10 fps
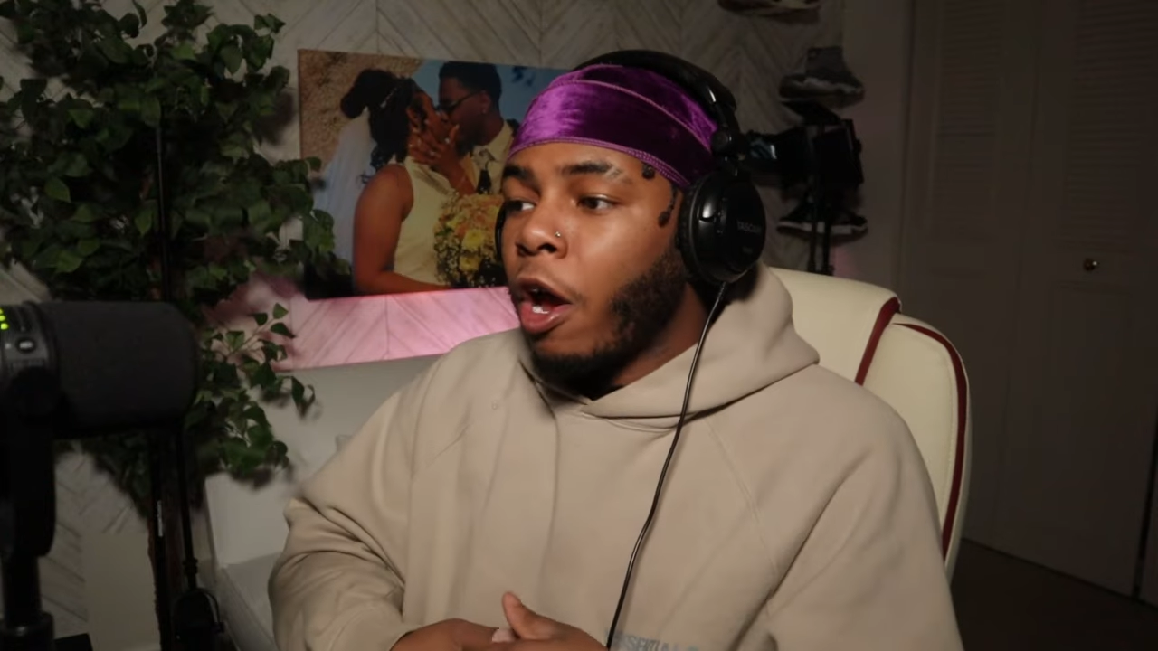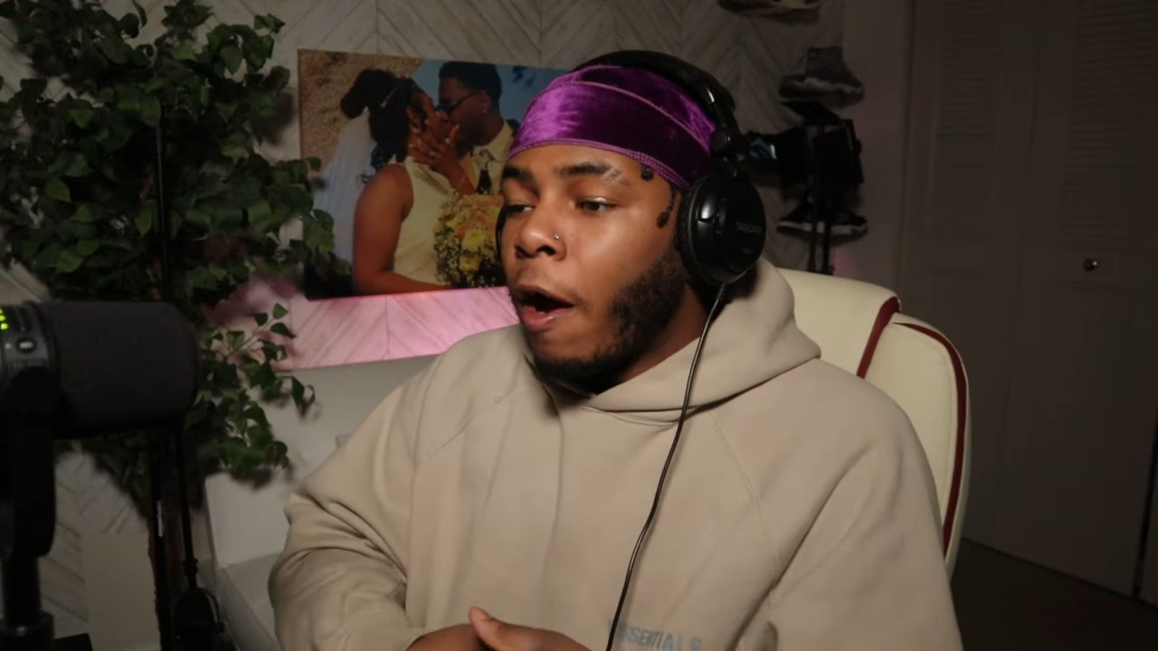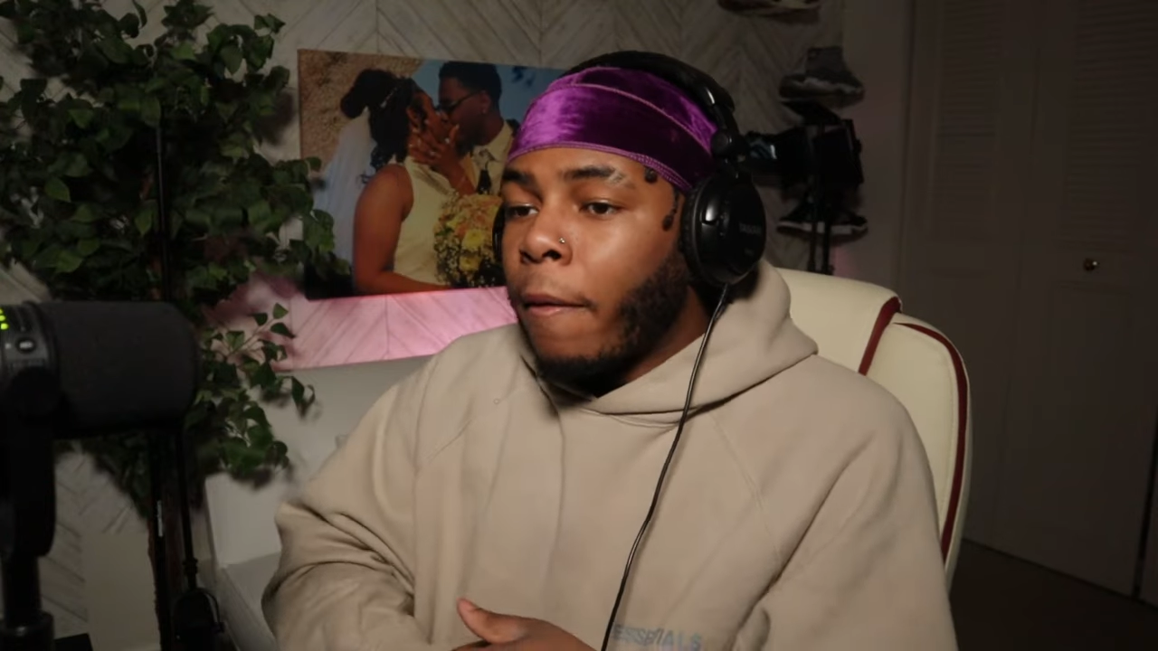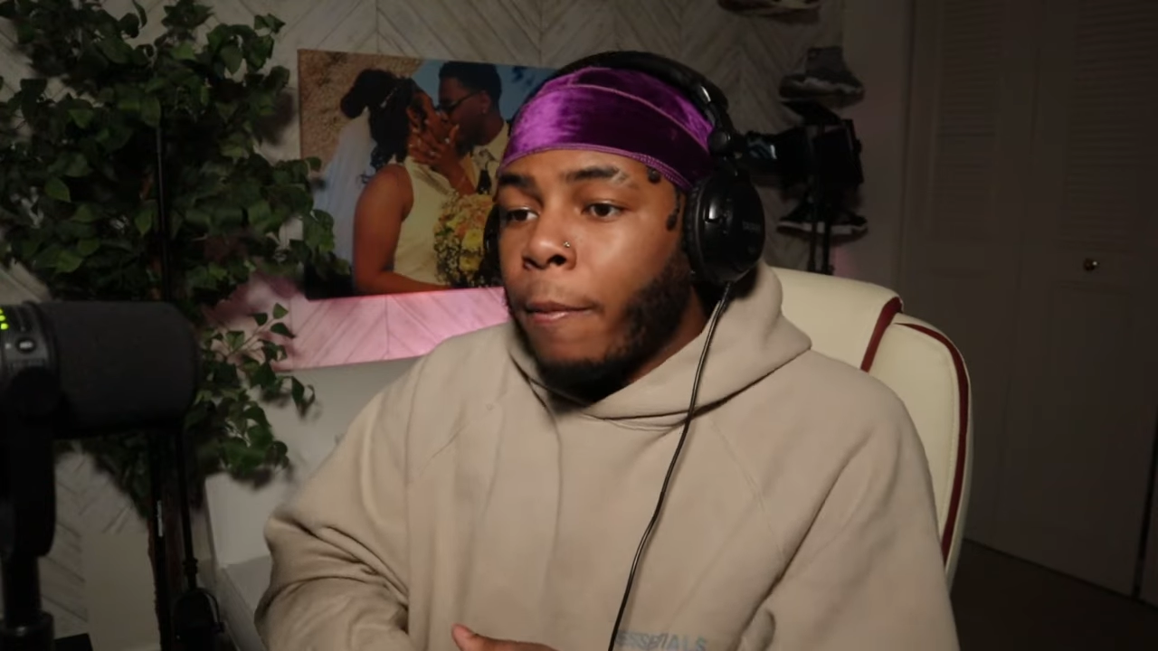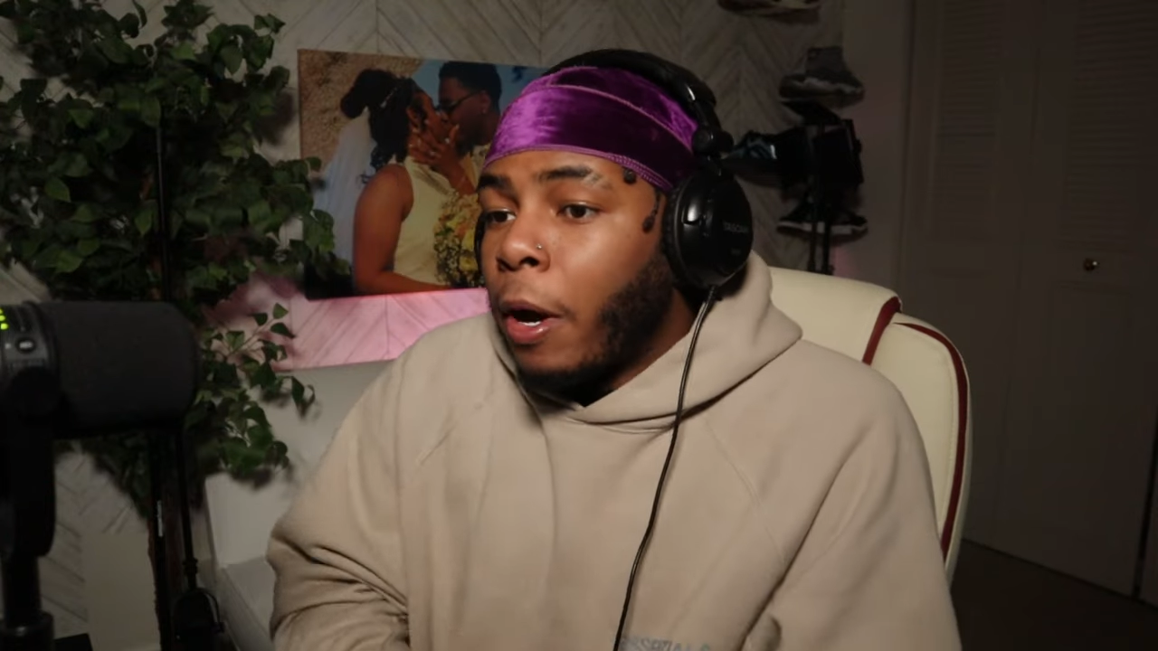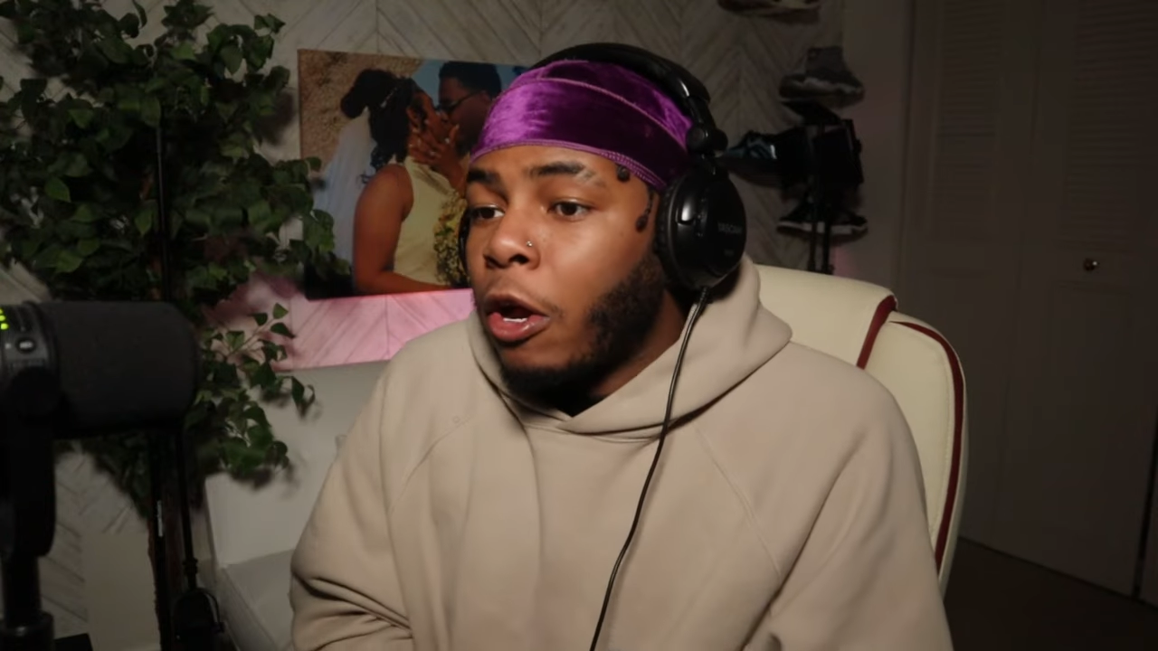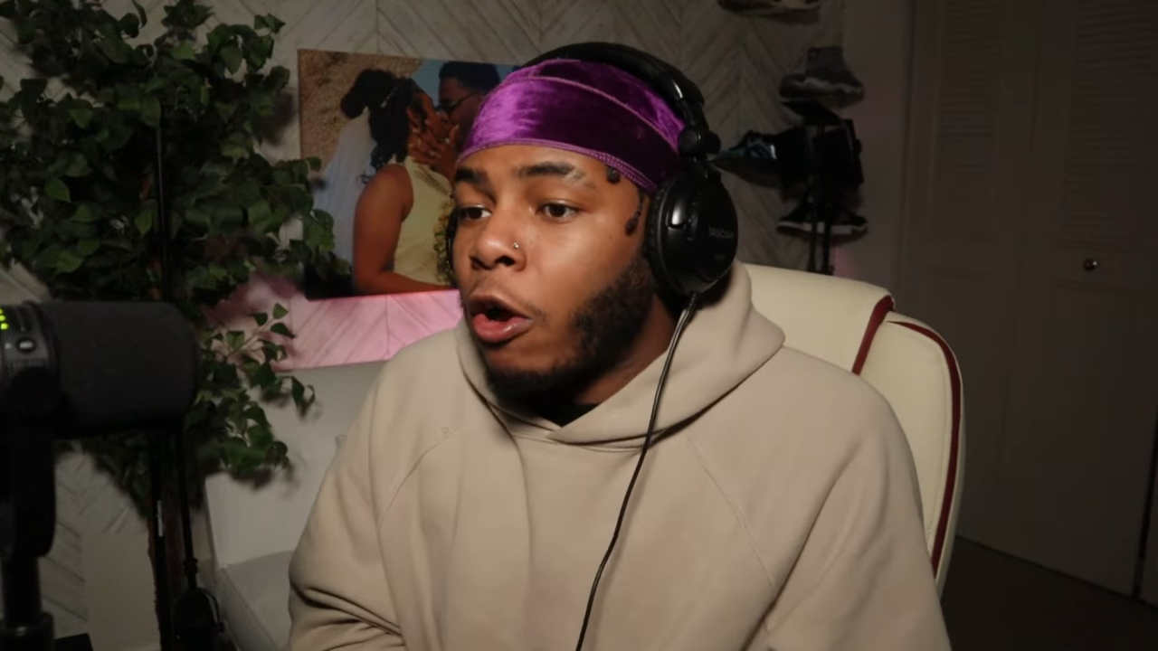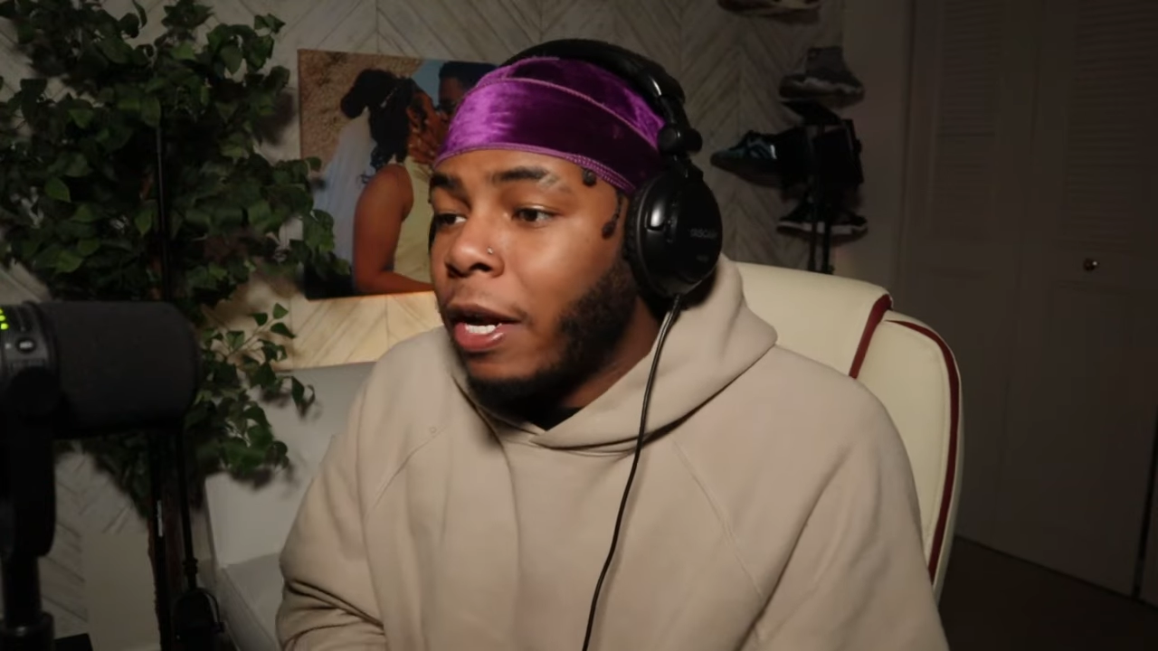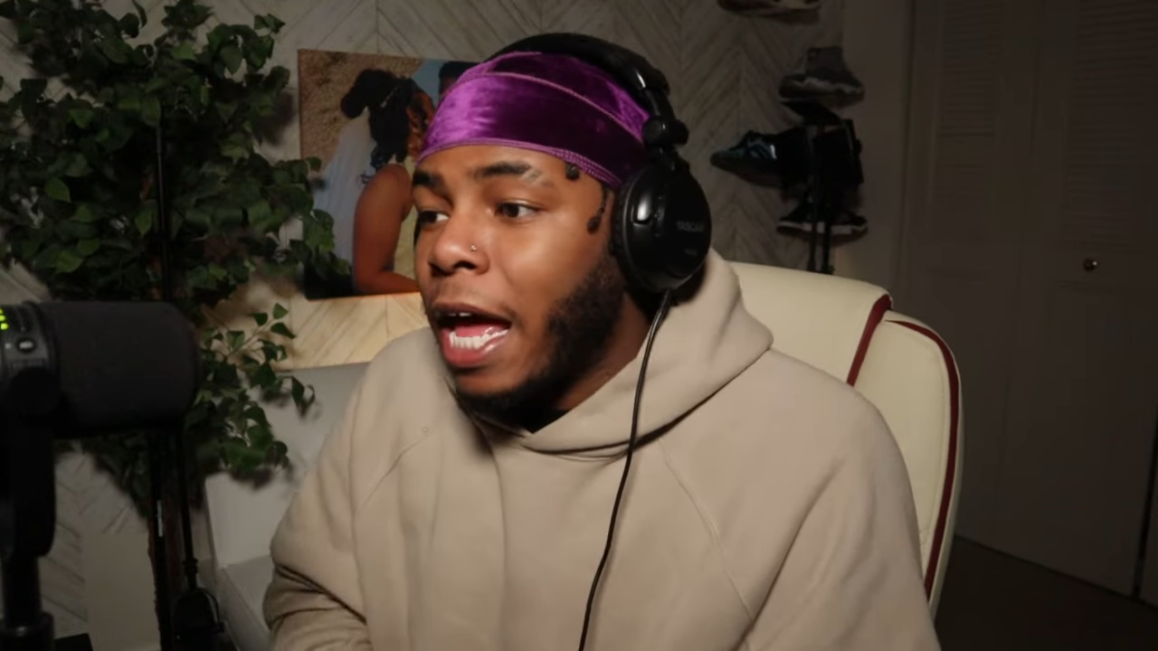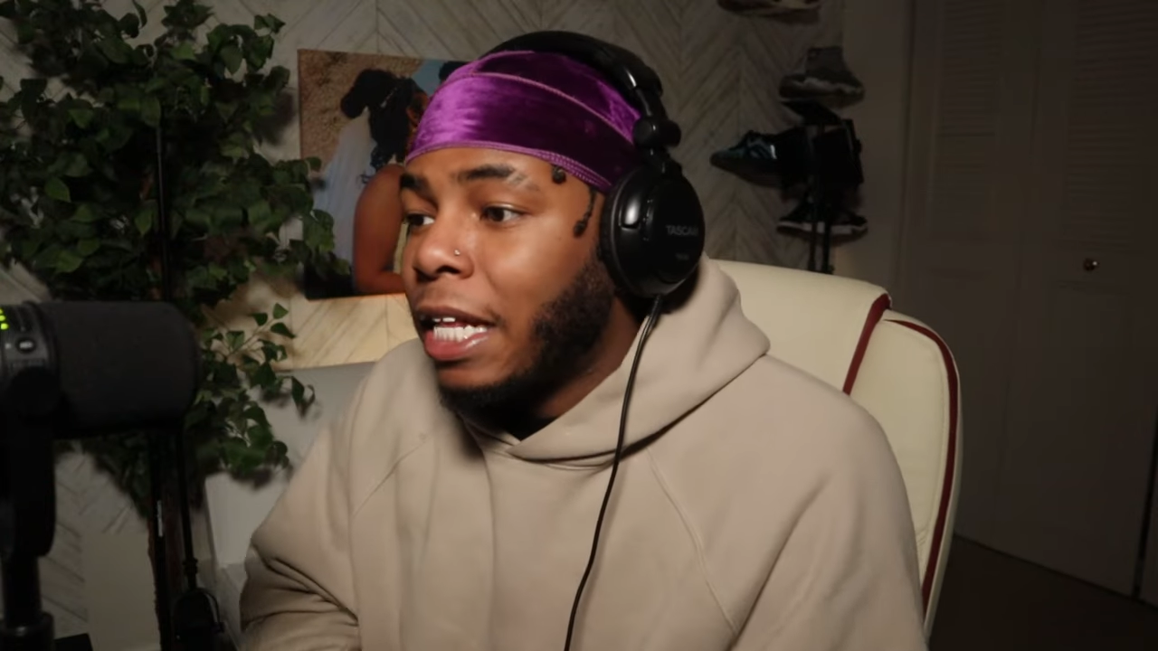He probably
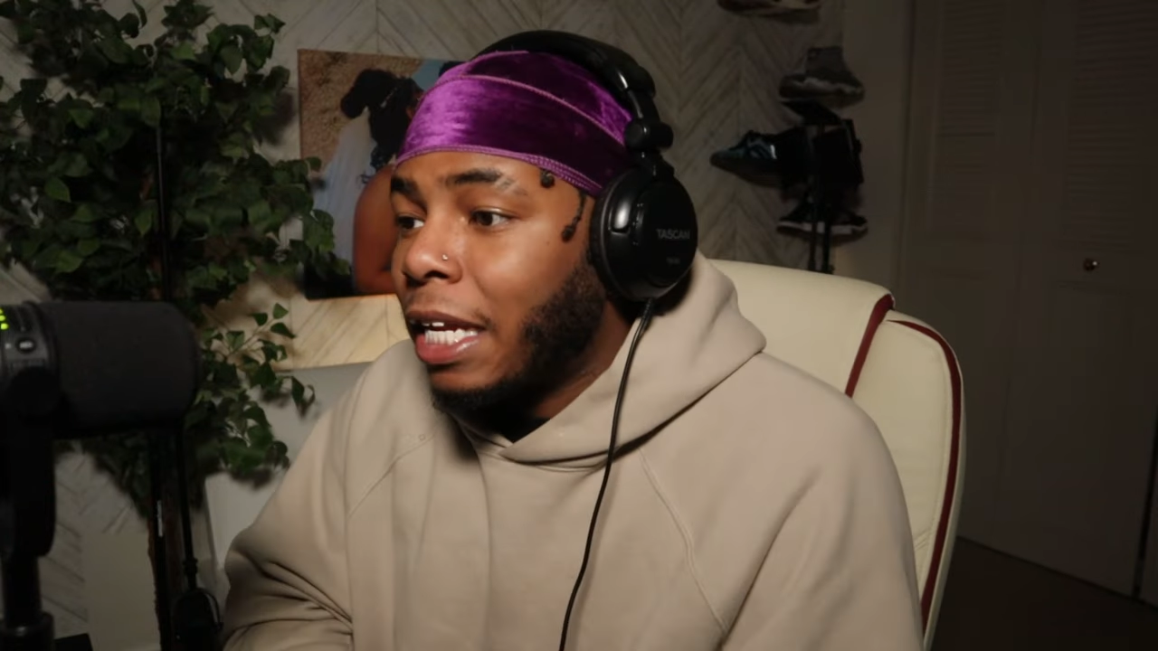already had